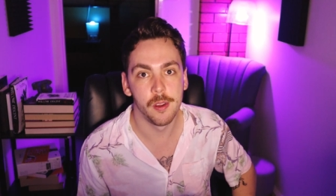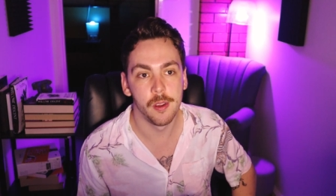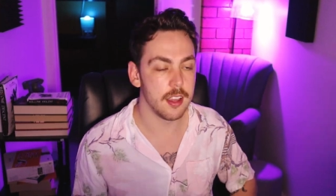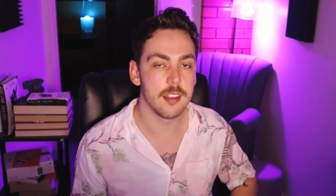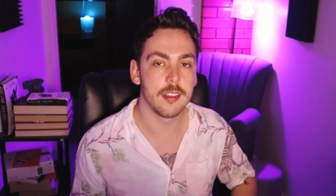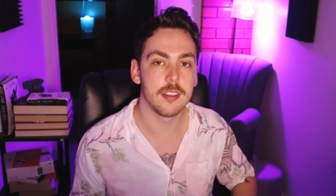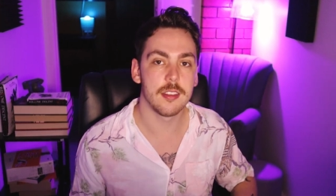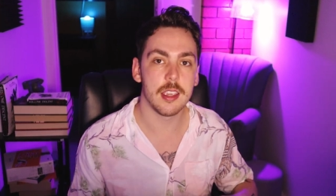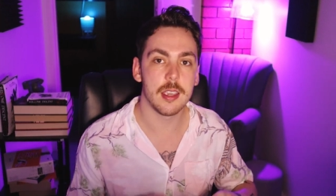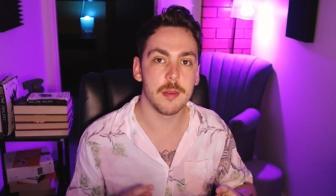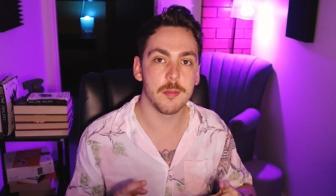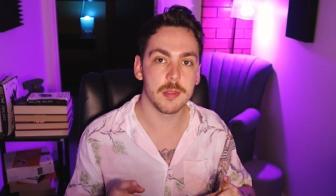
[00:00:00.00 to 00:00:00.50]

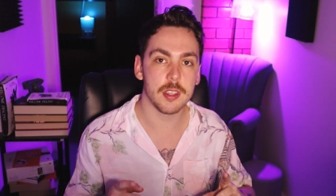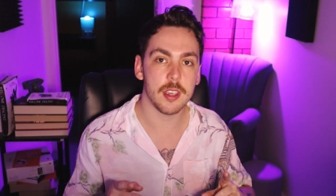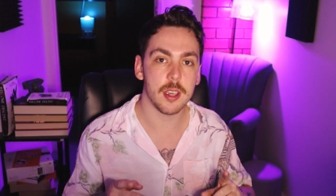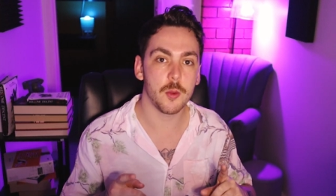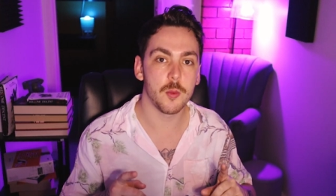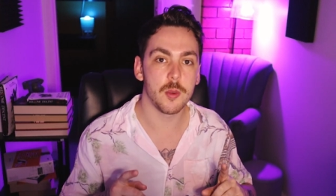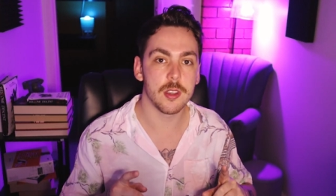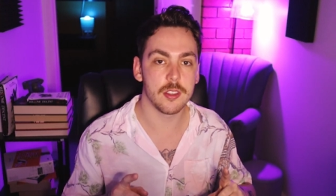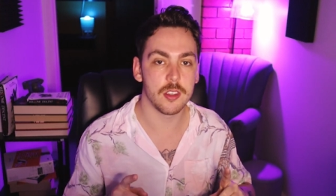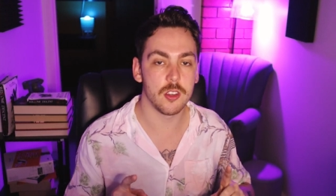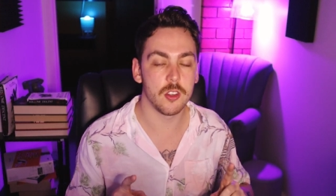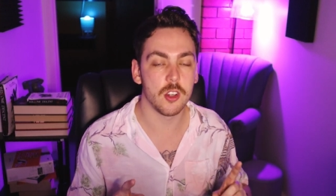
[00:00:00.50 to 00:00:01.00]
It seems
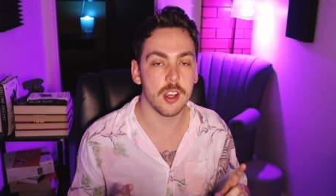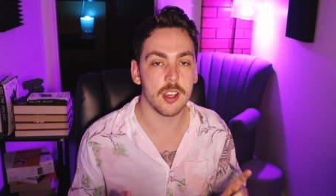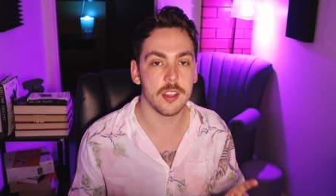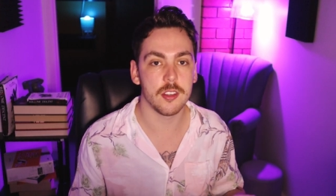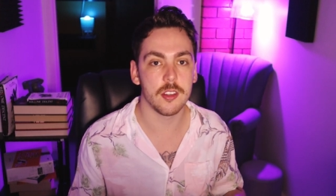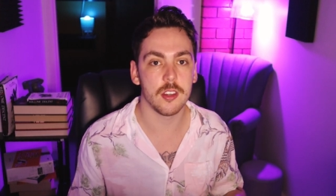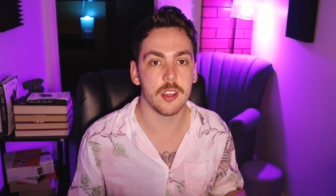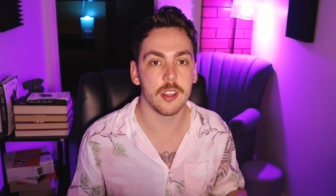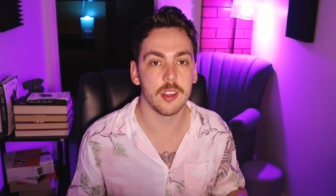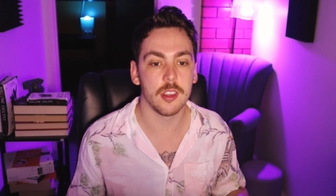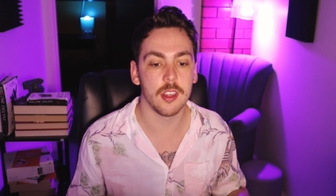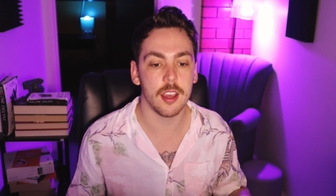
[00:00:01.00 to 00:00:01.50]
like we're
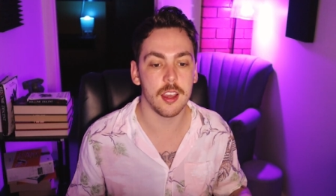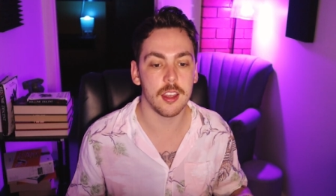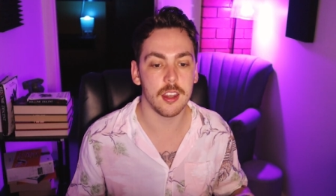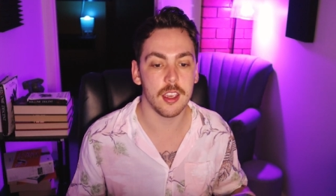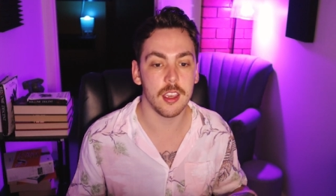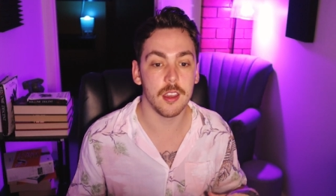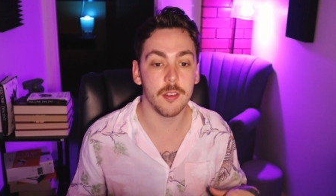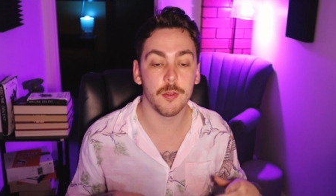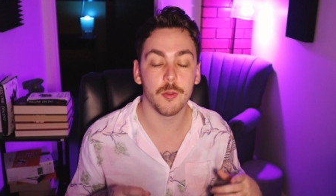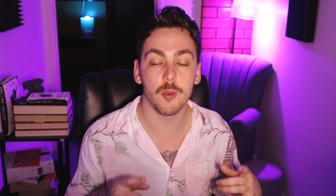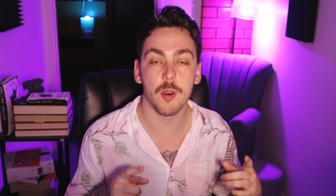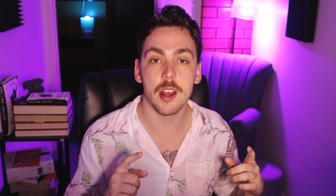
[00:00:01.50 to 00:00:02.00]
suggesting
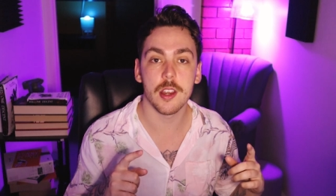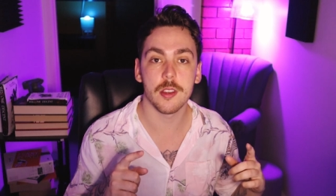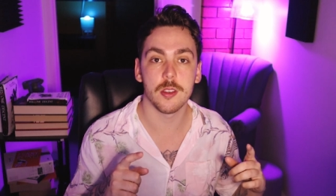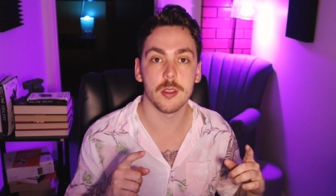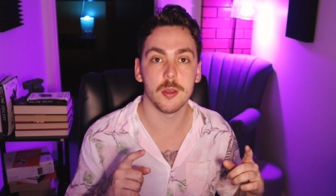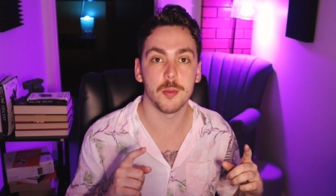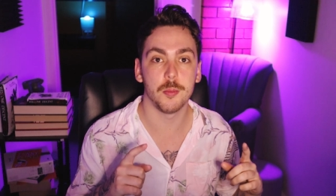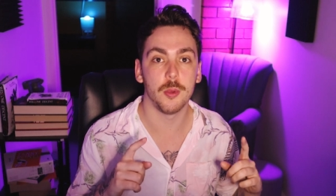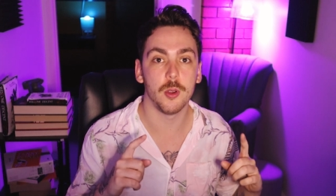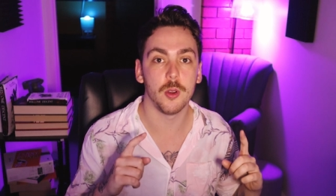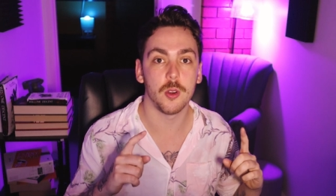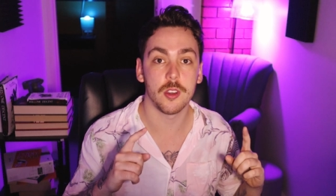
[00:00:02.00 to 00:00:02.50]
that if
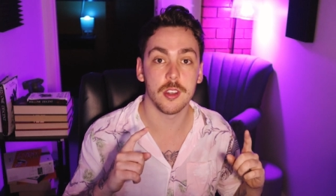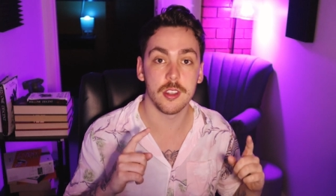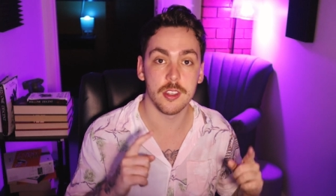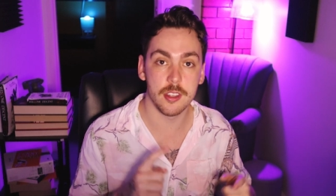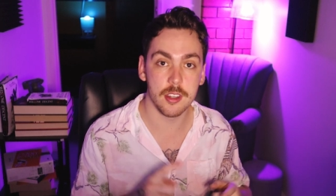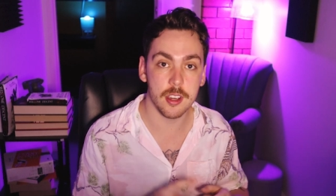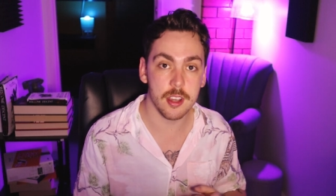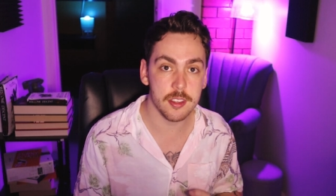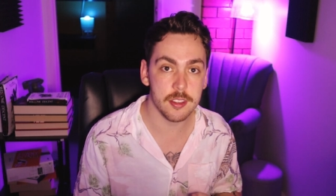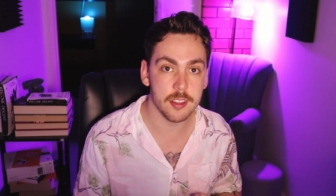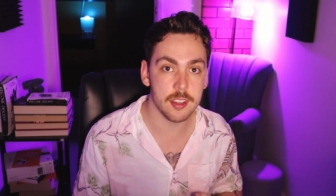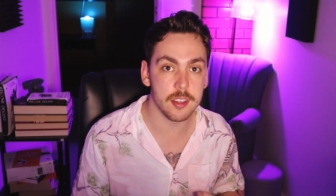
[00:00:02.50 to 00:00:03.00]
writer's block
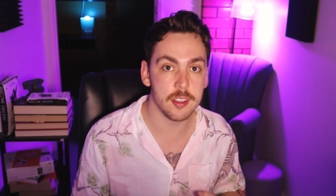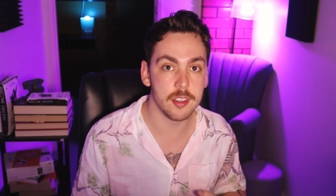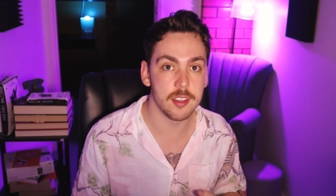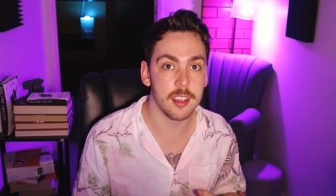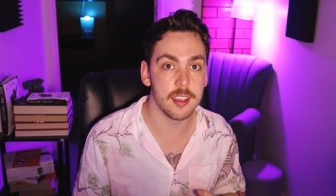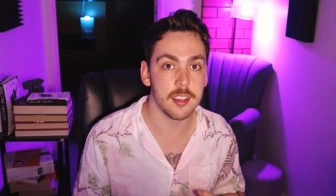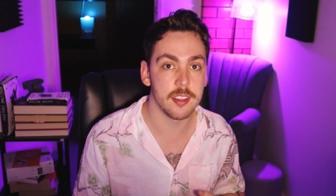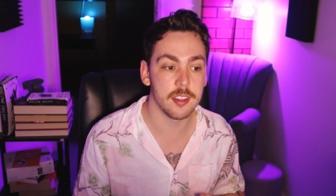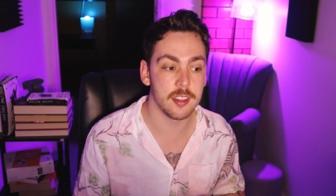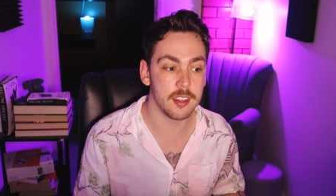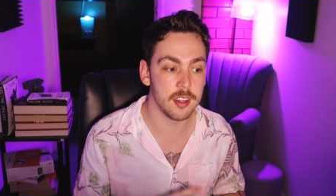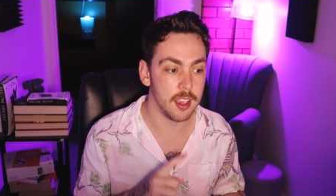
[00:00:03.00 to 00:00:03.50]
does
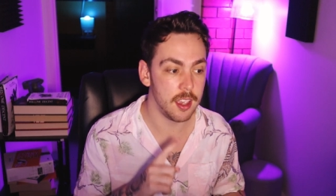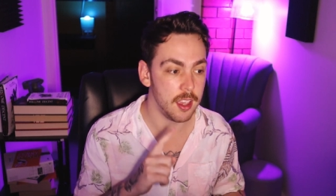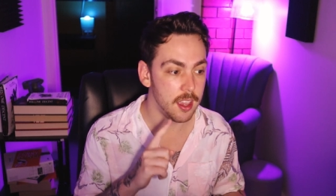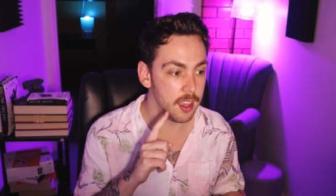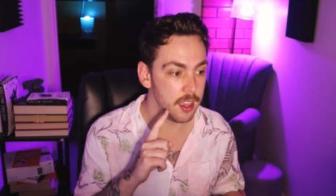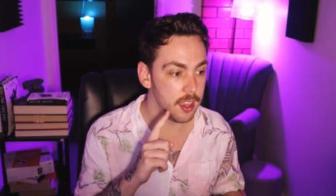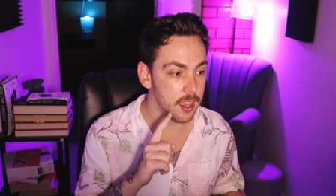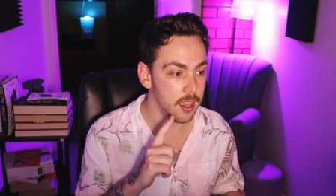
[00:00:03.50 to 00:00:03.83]
exist,